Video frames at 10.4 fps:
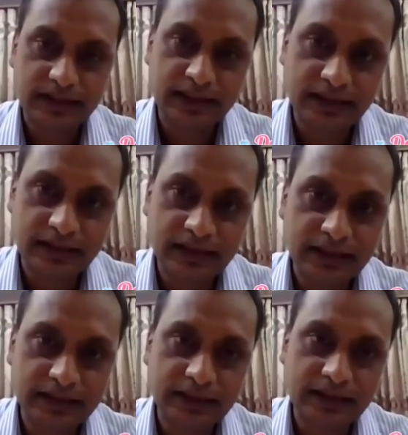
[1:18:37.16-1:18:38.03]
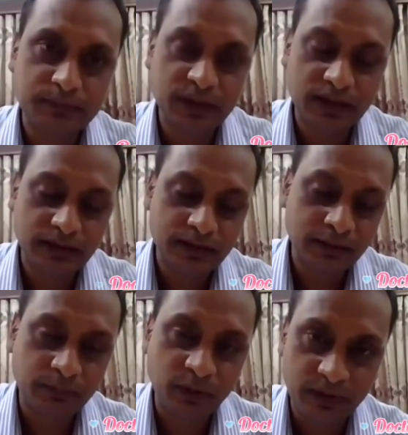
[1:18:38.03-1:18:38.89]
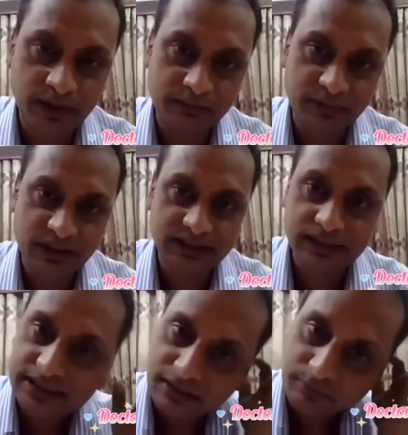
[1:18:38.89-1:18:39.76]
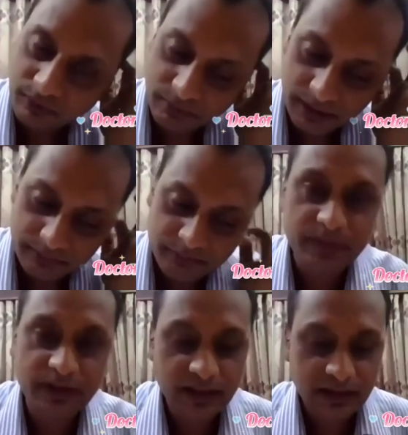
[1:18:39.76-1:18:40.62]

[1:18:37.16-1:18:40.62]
Sir, another problem is recent problem.